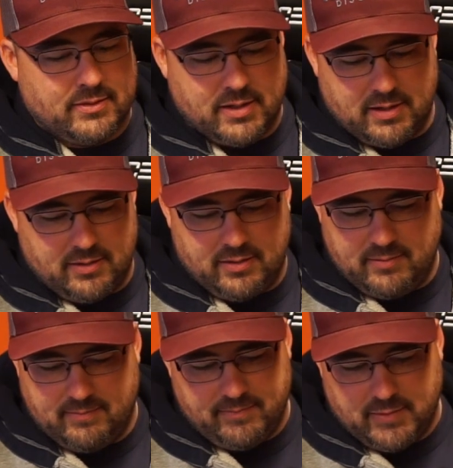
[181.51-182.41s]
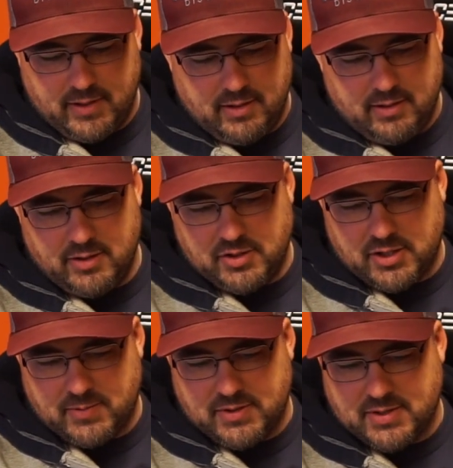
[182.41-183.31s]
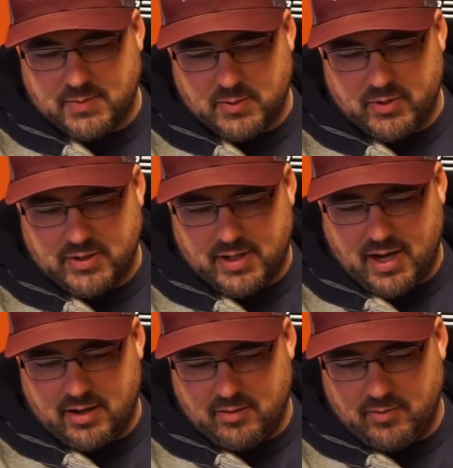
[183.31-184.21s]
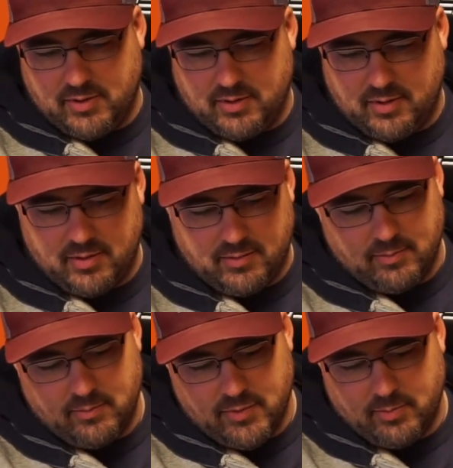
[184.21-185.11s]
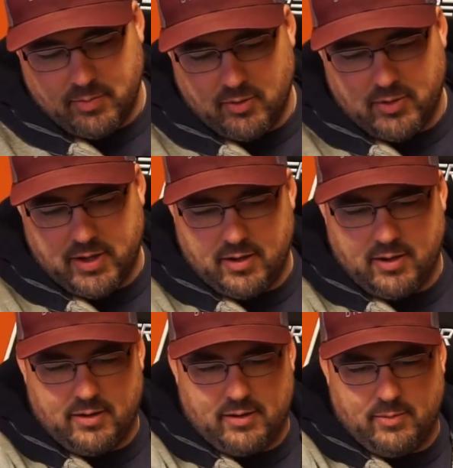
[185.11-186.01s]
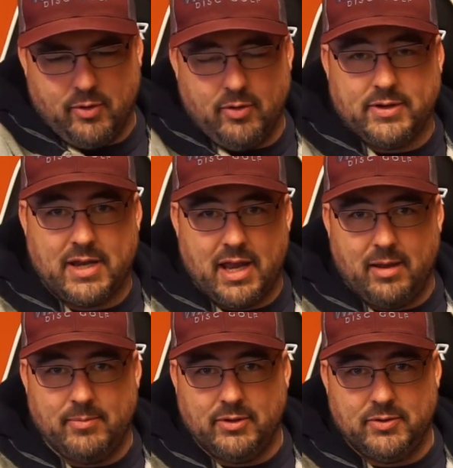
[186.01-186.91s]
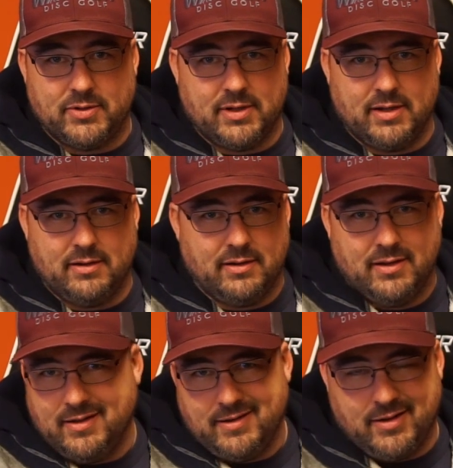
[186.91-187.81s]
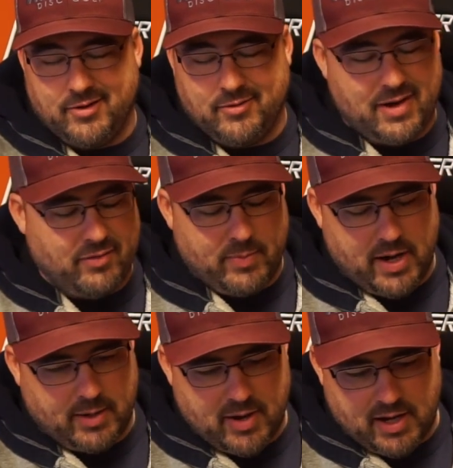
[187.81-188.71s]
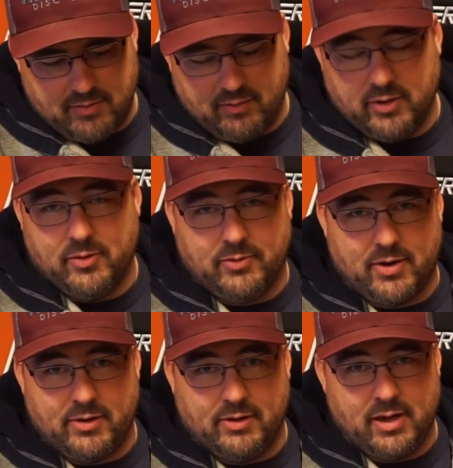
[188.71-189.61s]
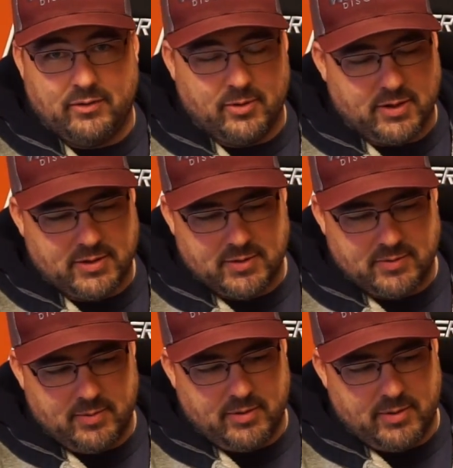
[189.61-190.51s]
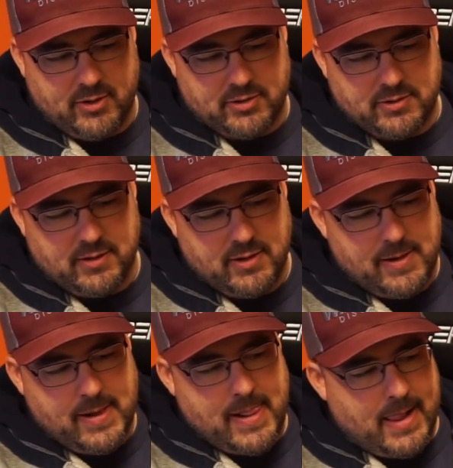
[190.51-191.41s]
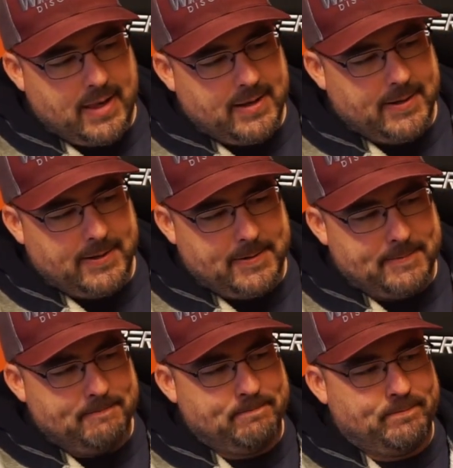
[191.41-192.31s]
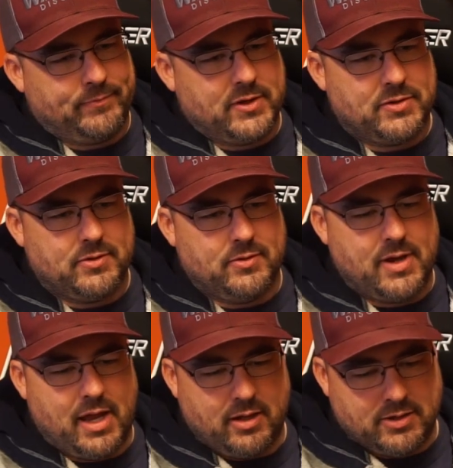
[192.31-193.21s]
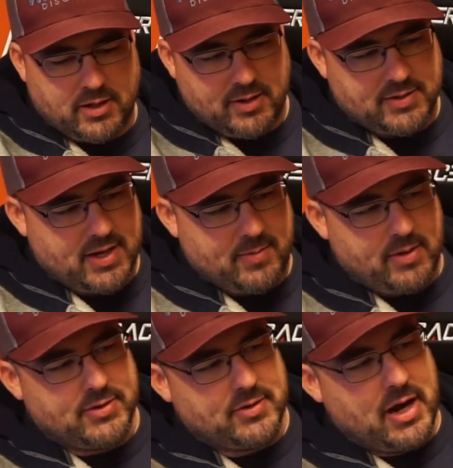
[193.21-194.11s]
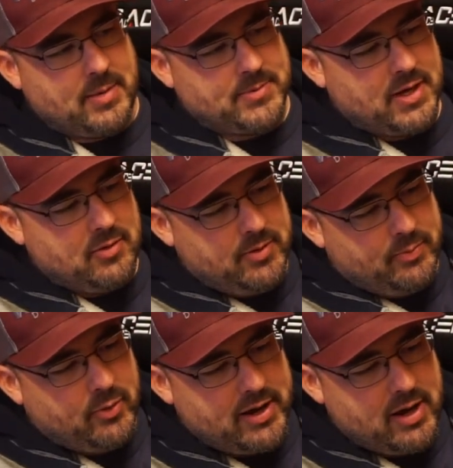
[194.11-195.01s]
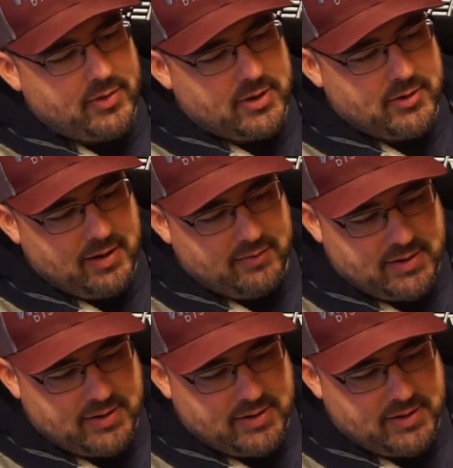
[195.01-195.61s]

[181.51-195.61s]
The adjustment system is pretty standard with you pull here and then pull the tab to loosen it. Every backpack you've ever owned throughout your life works this way pretty much. So not a ton to say about the straps. I would point out that you have the